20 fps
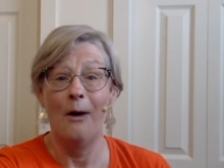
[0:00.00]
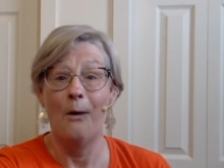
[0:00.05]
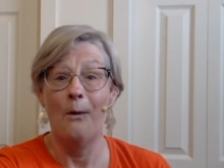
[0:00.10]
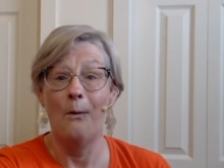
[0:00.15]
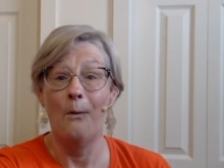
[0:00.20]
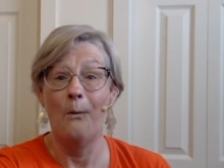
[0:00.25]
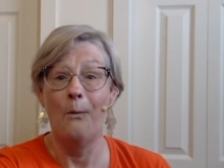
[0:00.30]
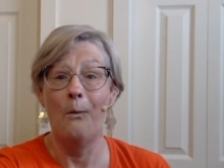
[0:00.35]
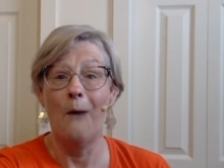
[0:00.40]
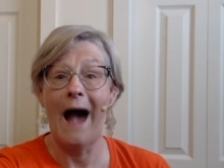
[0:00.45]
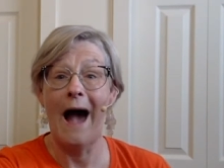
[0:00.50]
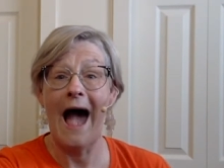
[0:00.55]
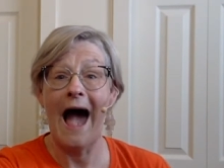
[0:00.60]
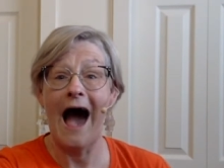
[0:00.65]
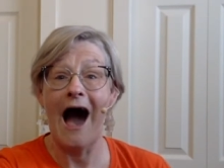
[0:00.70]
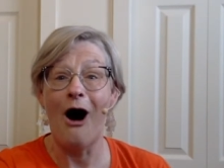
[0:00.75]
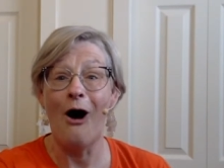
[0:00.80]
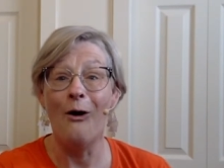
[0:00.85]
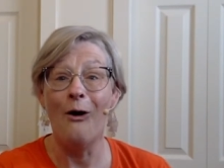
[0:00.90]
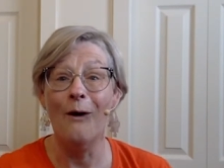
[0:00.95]

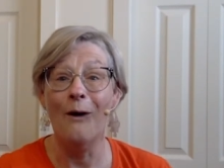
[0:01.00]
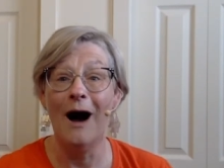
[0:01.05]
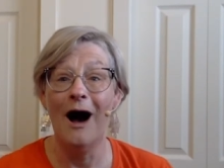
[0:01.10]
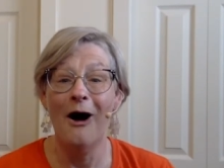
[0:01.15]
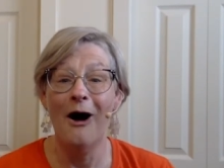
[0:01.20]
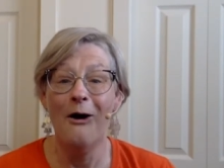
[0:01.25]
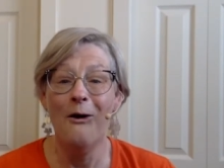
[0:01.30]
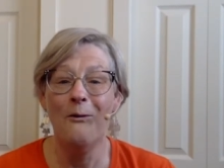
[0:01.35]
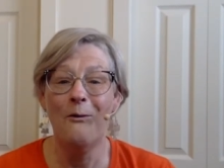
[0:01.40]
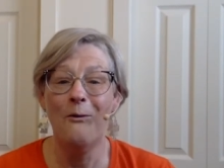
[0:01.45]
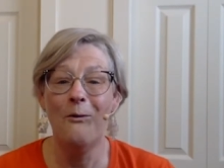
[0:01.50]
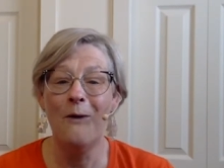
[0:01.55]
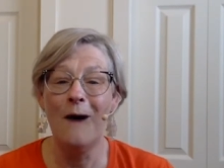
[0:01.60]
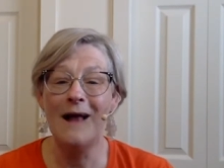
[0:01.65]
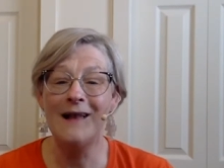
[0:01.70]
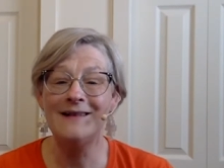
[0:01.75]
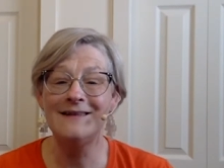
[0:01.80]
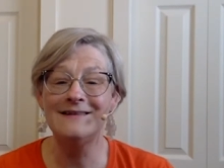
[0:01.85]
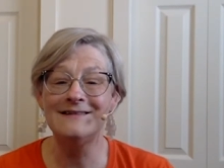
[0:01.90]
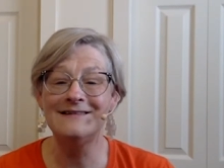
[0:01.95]
Wow,
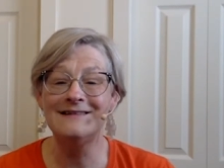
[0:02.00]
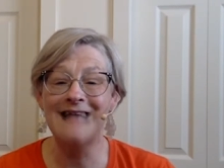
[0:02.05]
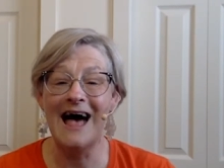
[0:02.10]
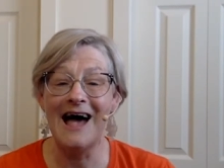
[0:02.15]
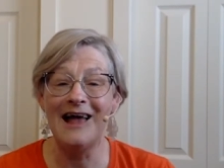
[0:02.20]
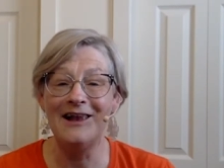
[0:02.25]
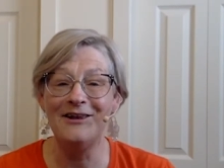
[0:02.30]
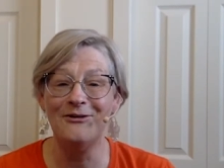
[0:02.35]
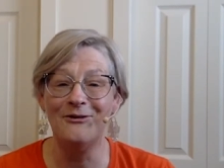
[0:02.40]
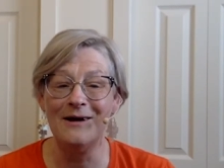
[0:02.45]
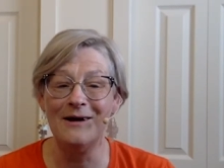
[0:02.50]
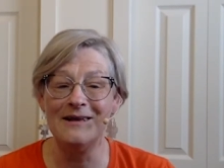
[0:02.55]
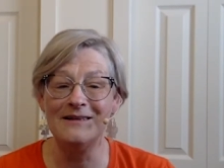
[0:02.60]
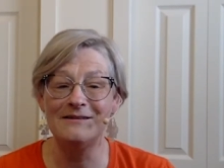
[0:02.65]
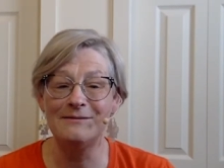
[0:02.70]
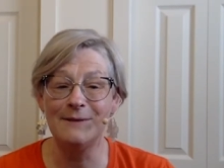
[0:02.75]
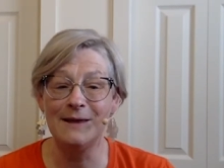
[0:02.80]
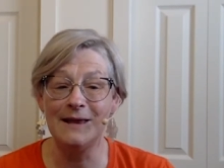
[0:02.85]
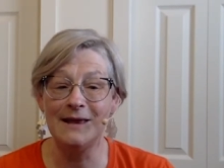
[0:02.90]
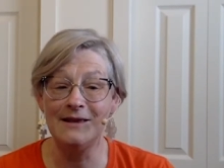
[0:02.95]
what does that
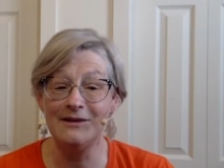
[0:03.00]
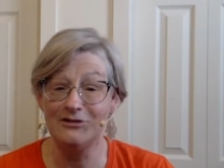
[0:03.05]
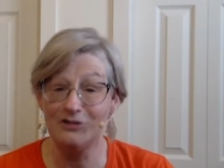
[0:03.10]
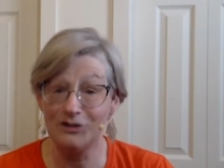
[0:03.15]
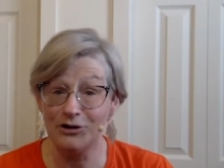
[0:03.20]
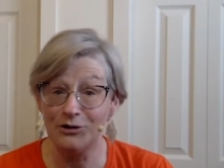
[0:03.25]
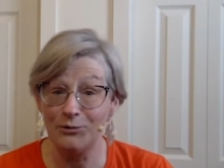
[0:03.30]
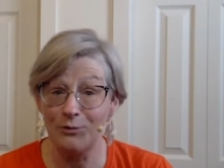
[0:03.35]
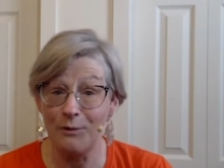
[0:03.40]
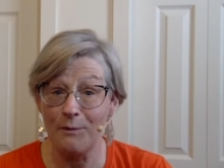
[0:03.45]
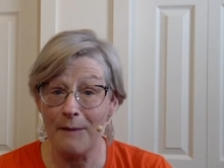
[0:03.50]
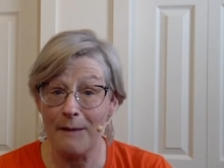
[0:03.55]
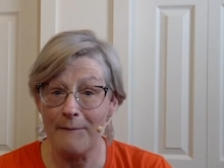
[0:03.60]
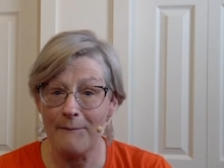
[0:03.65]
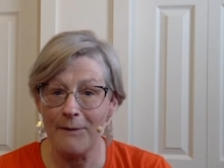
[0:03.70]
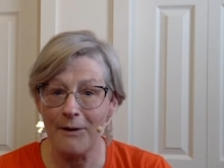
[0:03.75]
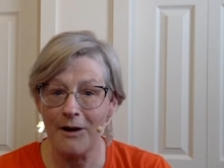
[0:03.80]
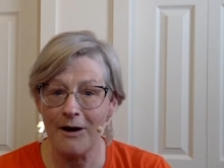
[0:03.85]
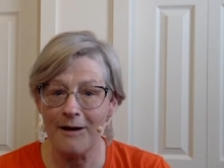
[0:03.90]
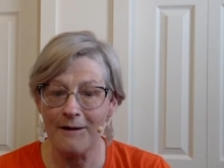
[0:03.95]
noise mean? Do you remember?